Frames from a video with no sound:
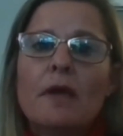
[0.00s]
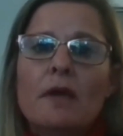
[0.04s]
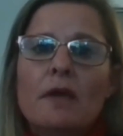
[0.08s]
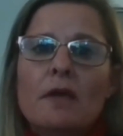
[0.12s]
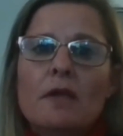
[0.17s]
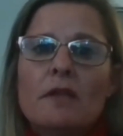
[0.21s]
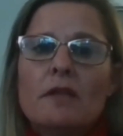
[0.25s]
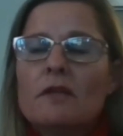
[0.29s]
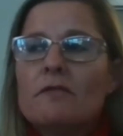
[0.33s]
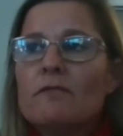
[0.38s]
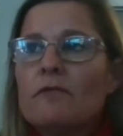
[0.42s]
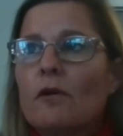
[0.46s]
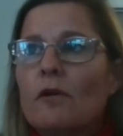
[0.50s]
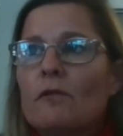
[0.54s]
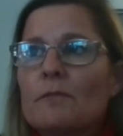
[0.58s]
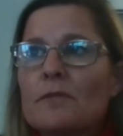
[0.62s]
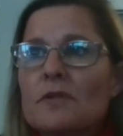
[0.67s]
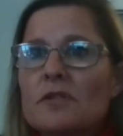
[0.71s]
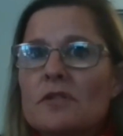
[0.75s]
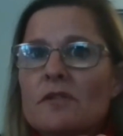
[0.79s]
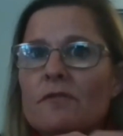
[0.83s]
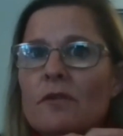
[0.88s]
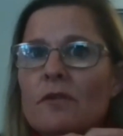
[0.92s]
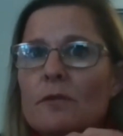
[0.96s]

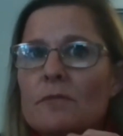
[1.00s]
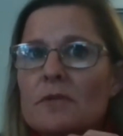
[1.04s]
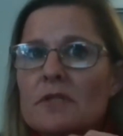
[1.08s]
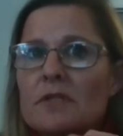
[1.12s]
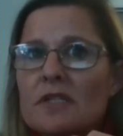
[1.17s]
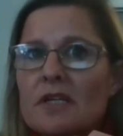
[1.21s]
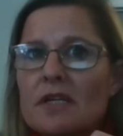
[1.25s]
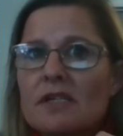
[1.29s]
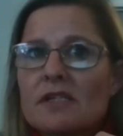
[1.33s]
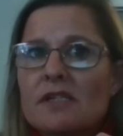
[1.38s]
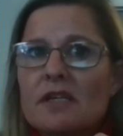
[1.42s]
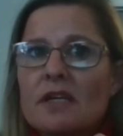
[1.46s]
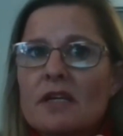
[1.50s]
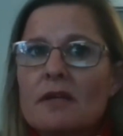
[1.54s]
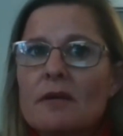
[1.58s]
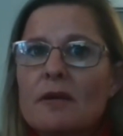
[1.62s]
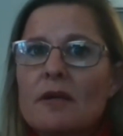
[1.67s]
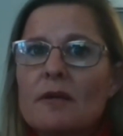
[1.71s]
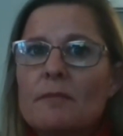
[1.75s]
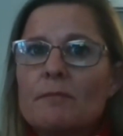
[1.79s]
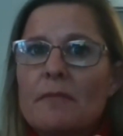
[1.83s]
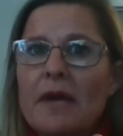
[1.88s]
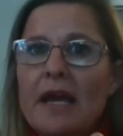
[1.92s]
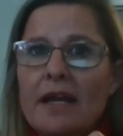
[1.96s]
involvement of OpenText in
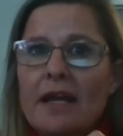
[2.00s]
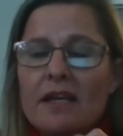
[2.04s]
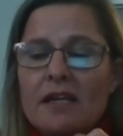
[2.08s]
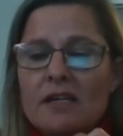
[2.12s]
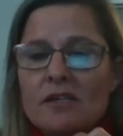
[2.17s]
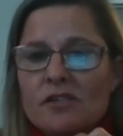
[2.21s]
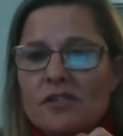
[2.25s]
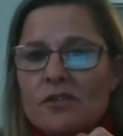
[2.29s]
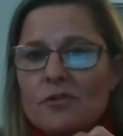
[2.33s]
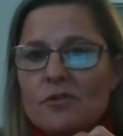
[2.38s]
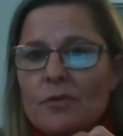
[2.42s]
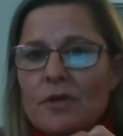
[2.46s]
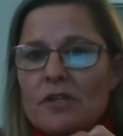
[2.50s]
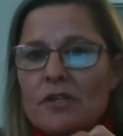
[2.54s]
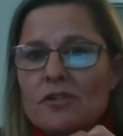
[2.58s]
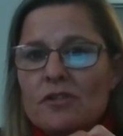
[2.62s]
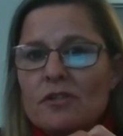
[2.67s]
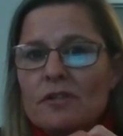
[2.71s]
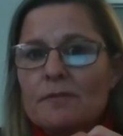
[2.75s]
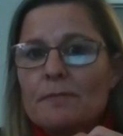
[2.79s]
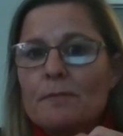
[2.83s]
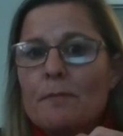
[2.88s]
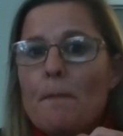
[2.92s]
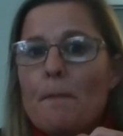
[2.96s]
a banking situation.